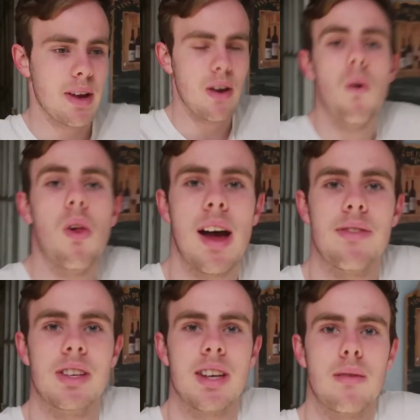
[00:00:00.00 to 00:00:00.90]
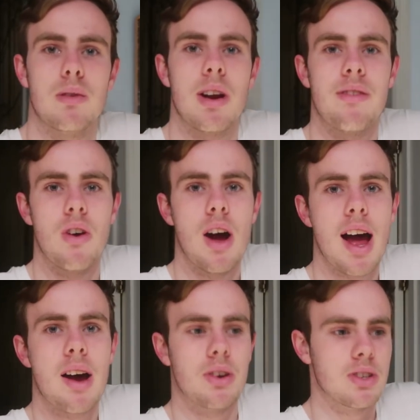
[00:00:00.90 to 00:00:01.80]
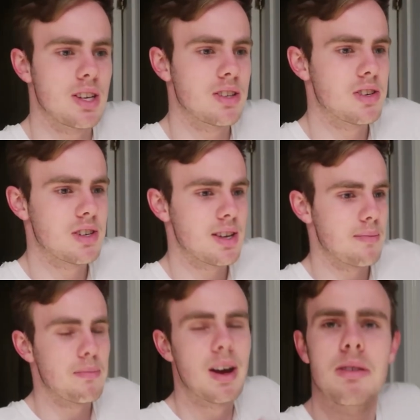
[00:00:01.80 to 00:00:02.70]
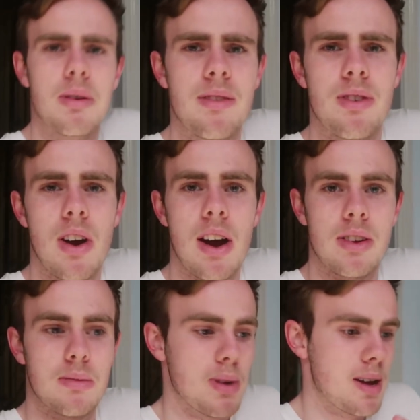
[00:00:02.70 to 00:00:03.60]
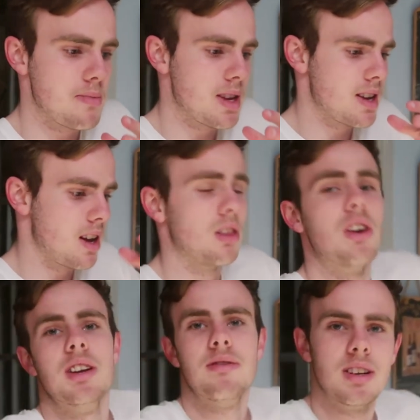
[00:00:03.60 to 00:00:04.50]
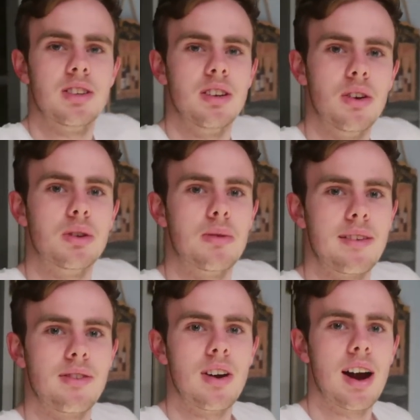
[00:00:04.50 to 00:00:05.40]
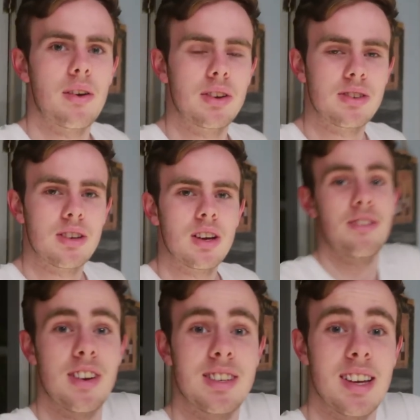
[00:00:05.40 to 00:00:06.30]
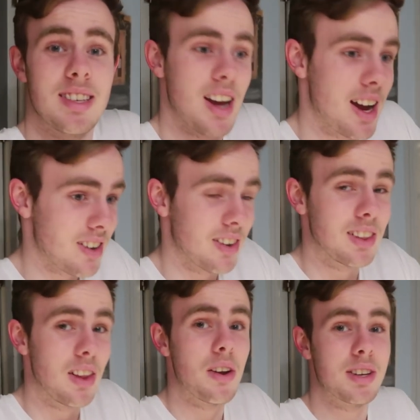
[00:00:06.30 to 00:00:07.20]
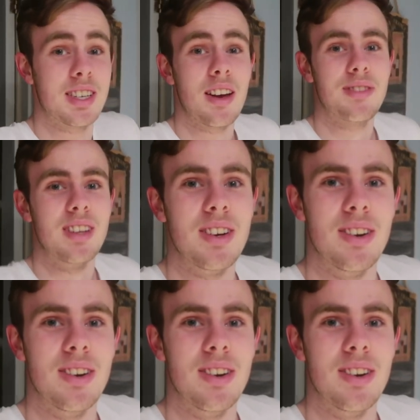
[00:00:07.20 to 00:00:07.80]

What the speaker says: And we all have the same 24 hours. It's just that my 24 hours might be a lot different to your 24 hours. The difference is, I got a lot of stuff to